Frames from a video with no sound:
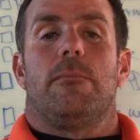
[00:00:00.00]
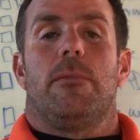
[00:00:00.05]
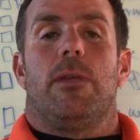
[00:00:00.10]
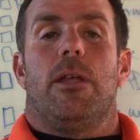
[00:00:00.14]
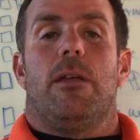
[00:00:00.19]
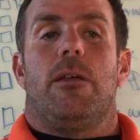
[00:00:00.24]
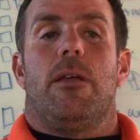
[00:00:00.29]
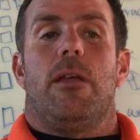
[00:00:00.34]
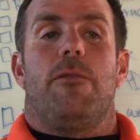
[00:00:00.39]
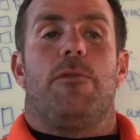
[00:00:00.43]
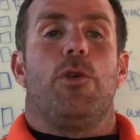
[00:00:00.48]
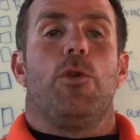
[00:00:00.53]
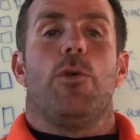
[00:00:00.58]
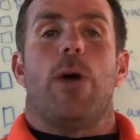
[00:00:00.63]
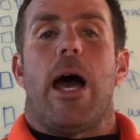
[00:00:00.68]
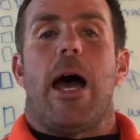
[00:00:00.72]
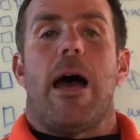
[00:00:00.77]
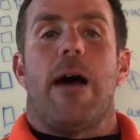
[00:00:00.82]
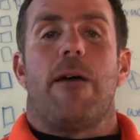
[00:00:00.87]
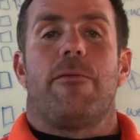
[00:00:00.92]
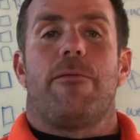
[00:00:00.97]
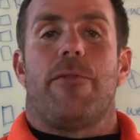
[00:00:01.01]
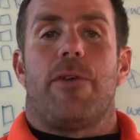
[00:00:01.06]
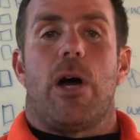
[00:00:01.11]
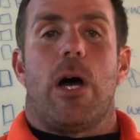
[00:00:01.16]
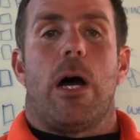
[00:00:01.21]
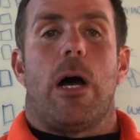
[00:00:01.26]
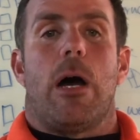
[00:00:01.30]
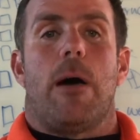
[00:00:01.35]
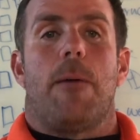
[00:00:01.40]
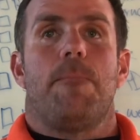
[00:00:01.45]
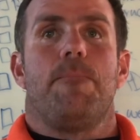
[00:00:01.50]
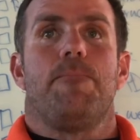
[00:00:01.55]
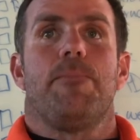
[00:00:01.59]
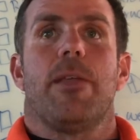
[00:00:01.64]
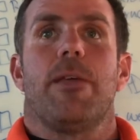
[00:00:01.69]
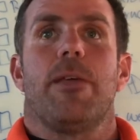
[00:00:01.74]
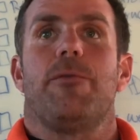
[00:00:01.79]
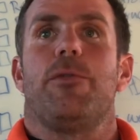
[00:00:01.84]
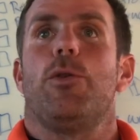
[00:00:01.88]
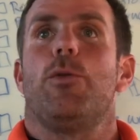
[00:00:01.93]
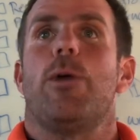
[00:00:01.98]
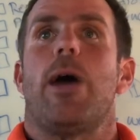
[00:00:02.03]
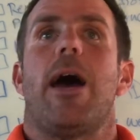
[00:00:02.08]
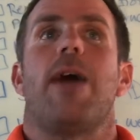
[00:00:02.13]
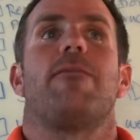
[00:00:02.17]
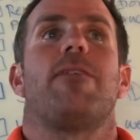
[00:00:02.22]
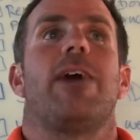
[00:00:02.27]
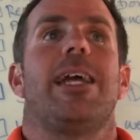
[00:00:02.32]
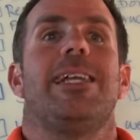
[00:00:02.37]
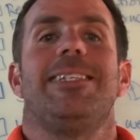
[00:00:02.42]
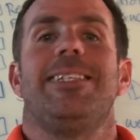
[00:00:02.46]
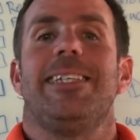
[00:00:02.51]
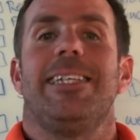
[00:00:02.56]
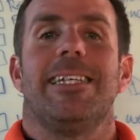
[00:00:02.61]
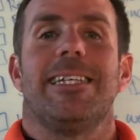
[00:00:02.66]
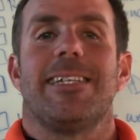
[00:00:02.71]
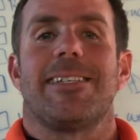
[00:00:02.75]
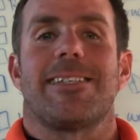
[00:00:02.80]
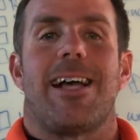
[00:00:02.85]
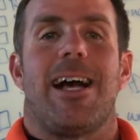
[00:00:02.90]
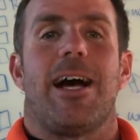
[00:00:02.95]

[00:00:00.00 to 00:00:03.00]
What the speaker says: if you have ideas